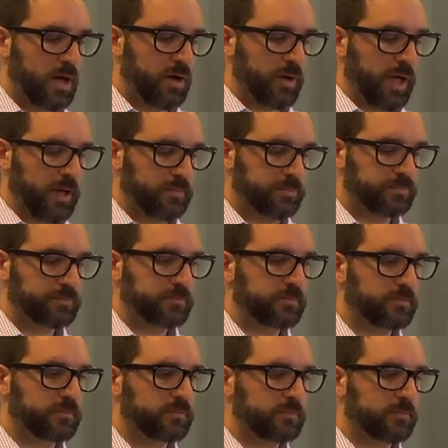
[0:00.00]
Okay.
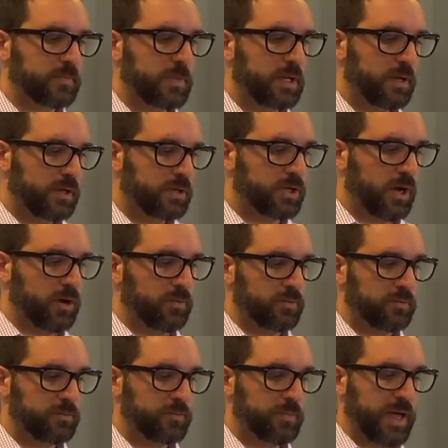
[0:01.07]
So,
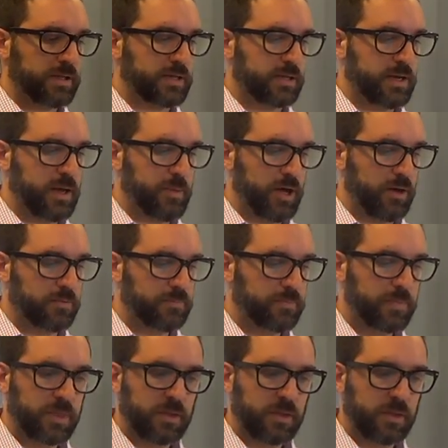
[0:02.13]
back to the demo.